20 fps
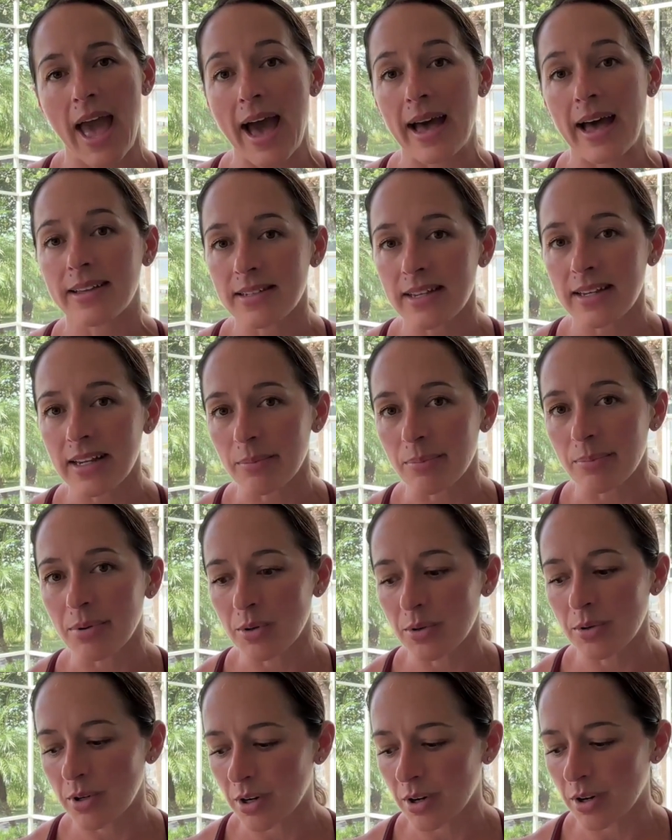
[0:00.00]
as a
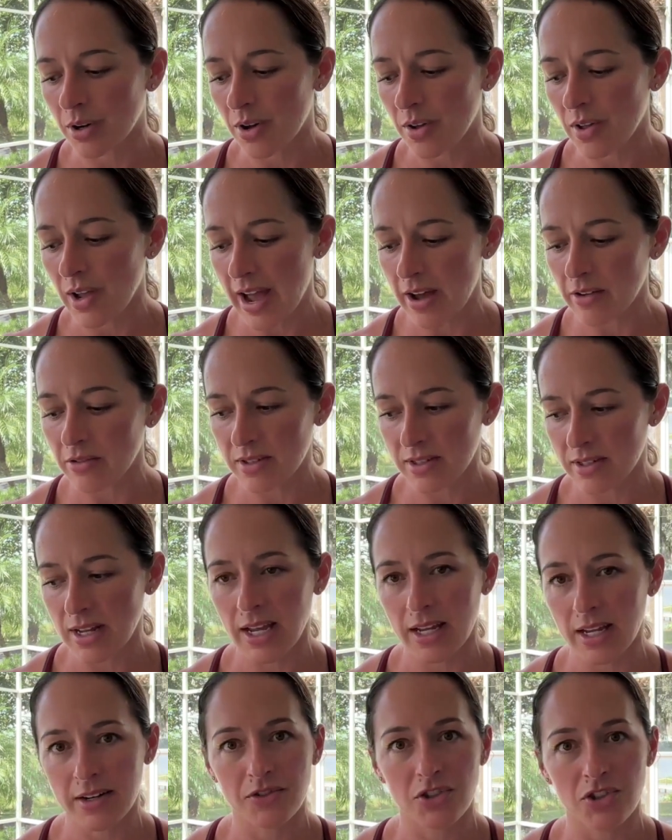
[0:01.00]
protocol
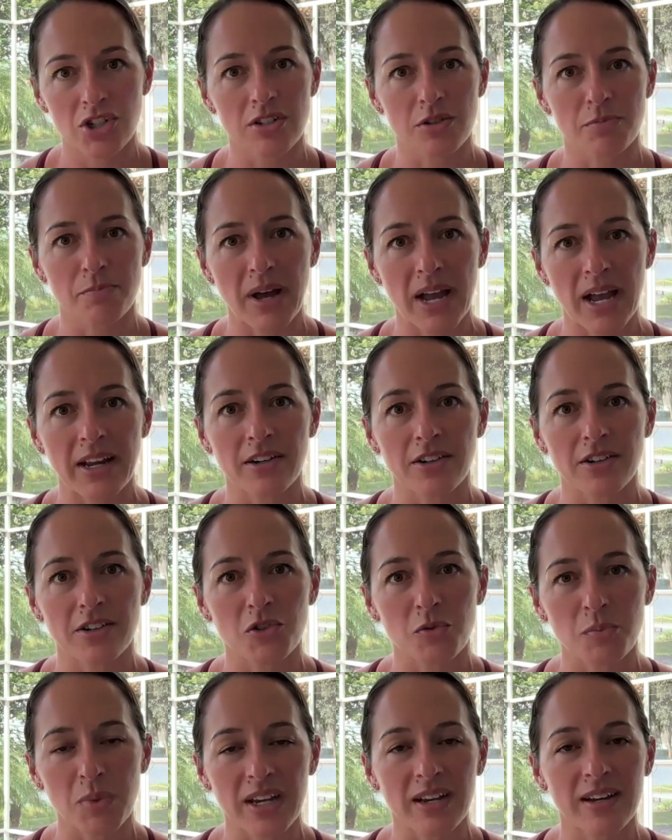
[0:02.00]
outside of just
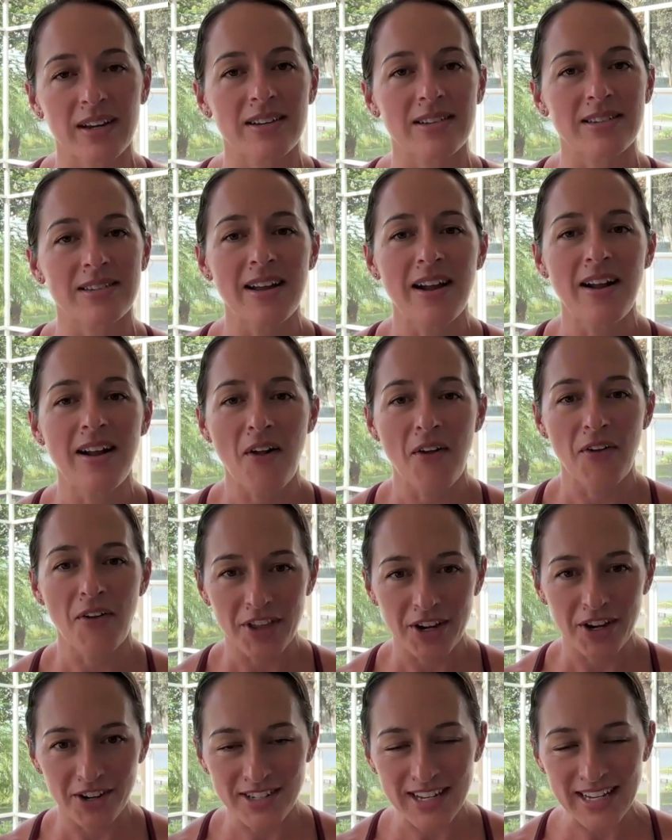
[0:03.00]
binders, because
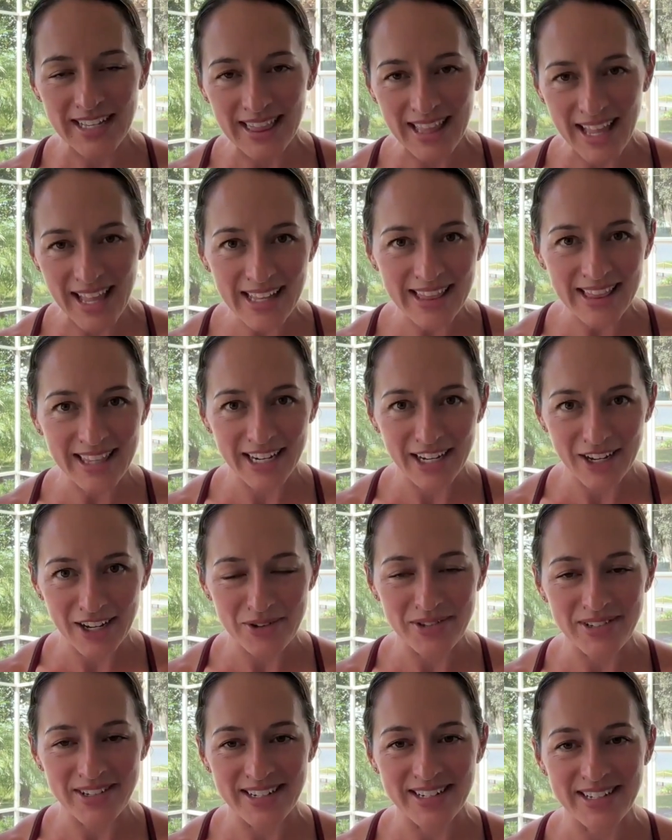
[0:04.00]
there's a lot that
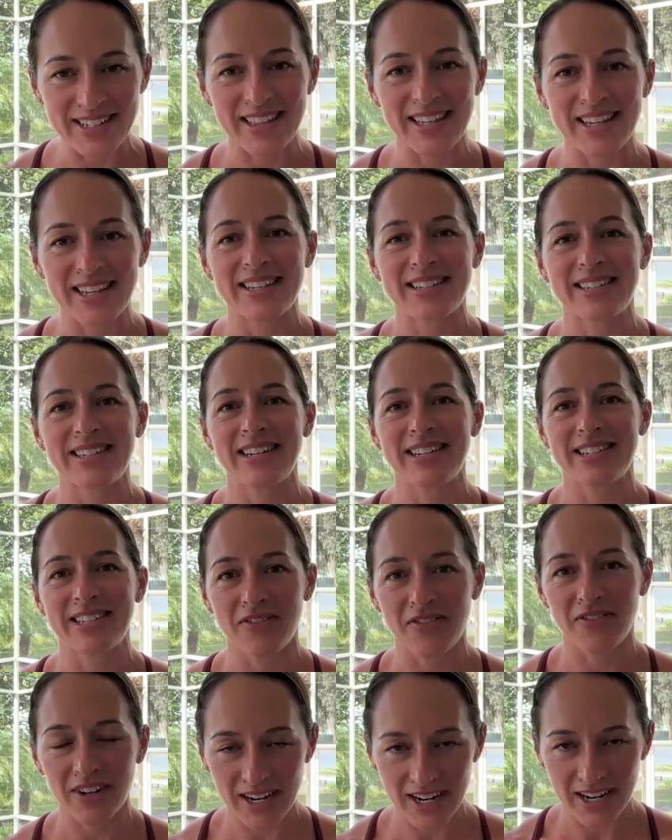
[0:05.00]
goes into this. It is
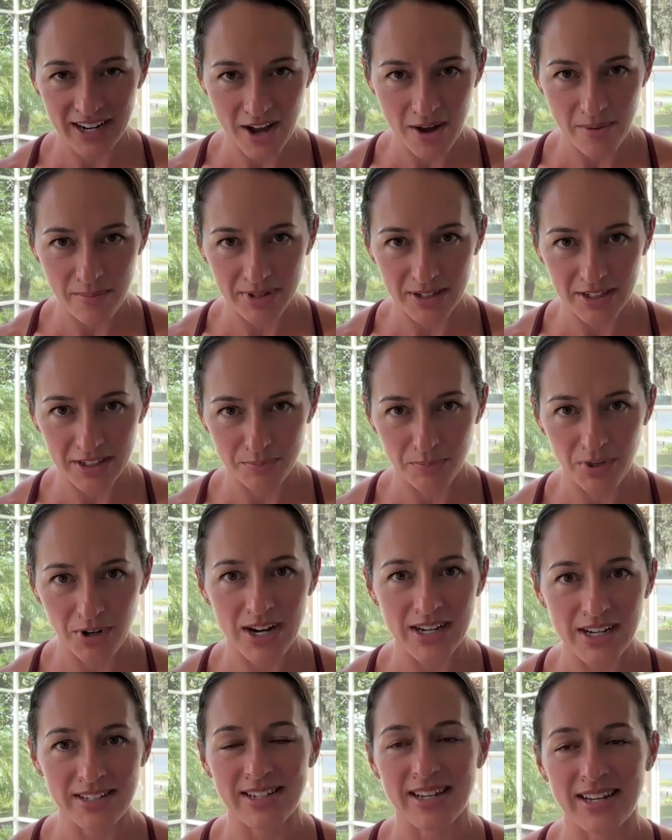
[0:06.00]
a very complex
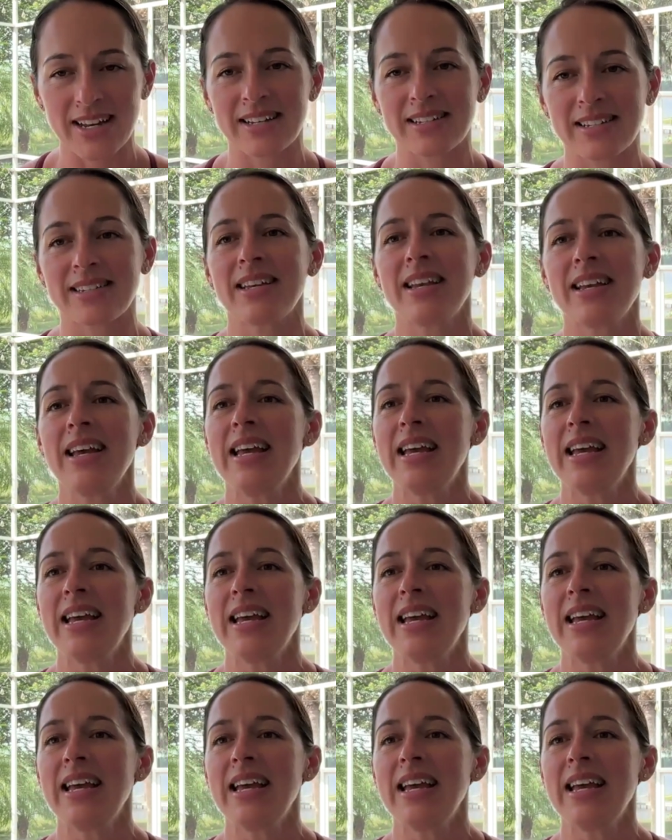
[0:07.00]
process.